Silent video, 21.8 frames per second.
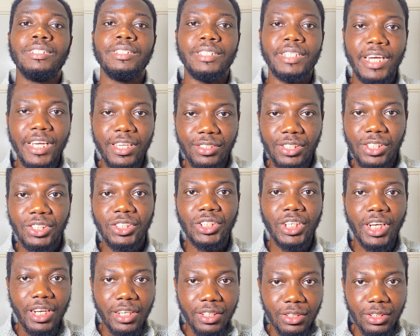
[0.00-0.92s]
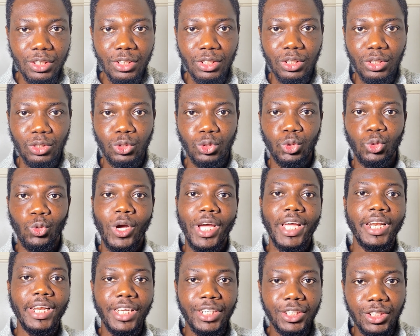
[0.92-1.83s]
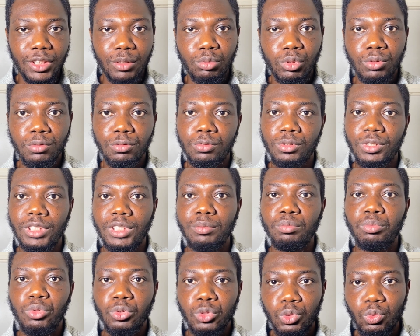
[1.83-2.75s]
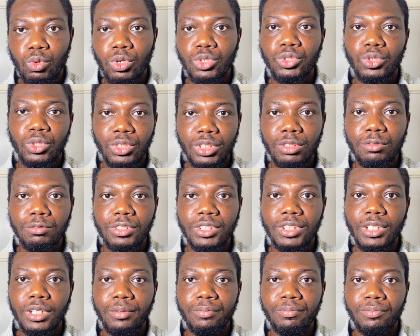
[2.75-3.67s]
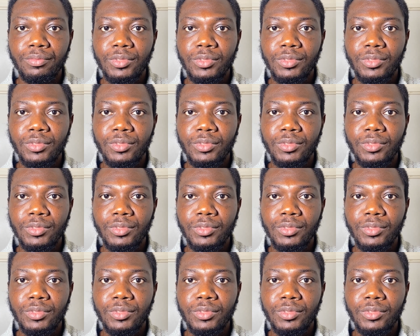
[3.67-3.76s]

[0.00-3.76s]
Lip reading: there is a chance you are eligible for the post-work study visa,